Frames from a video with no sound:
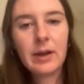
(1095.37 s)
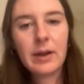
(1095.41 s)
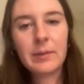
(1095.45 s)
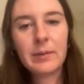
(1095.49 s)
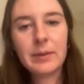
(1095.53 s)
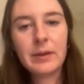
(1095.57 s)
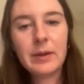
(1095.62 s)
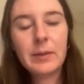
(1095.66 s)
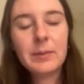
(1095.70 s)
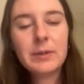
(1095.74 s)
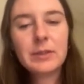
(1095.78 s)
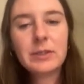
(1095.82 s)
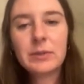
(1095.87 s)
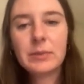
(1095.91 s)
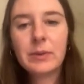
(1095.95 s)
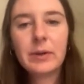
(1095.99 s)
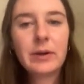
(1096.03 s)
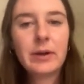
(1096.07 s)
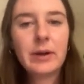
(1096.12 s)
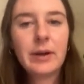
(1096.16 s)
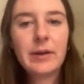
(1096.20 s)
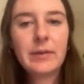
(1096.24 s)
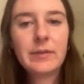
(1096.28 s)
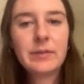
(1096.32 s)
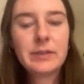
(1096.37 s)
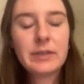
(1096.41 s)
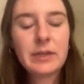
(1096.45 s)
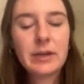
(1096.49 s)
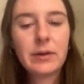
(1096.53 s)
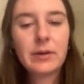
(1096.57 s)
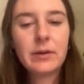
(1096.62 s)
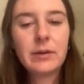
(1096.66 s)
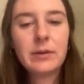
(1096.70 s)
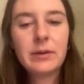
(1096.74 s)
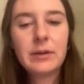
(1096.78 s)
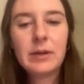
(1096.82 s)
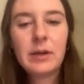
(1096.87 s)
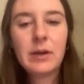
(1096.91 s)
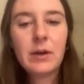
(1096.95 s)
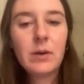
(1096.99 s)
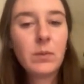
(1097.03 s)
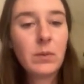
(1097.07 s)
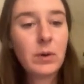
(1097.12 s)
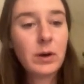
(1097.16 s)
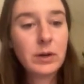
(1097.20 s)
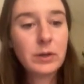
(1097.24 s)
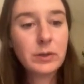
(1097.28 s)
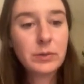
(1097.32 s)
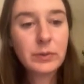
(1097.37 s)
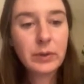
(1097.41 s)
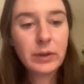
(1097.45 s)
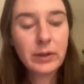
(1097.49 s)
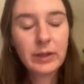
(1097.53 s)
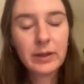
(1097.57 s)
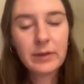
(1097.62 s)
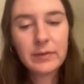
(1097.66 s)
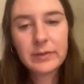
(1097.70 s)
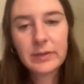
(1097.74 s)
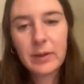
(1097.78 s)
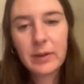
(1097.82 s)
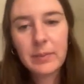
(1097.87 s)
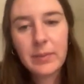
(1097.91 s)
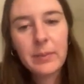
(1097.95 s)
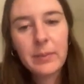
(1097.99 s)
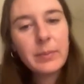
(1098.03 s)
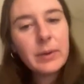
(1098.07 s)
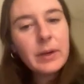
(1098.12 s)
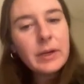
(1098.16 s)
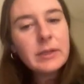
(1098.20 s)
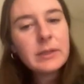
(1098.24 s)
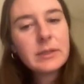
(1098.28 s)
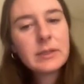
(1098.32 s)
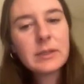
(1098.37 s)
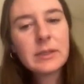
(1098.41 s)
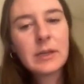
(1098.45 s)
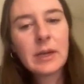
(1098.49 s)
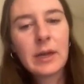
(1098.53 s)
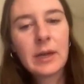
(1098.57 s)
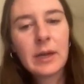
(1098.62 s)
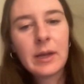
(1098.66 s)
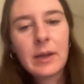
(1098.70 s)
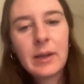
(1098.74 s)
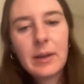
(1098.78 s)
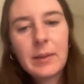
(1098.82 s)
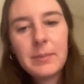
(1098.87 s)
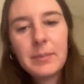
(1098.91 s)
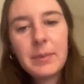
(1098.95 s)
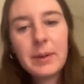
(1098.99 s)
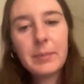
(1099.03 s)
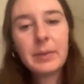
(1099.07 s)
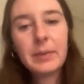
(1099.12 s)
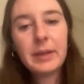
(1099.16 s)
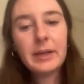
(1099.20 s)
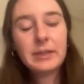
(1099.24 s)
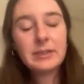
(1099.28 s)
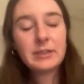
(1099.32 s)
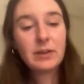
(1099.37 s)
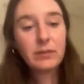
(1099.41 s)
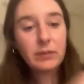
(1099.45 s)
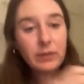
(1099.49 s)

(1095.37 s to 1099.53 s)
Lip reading: humans, we don't have cell walls, we only have cell membranes, but plants have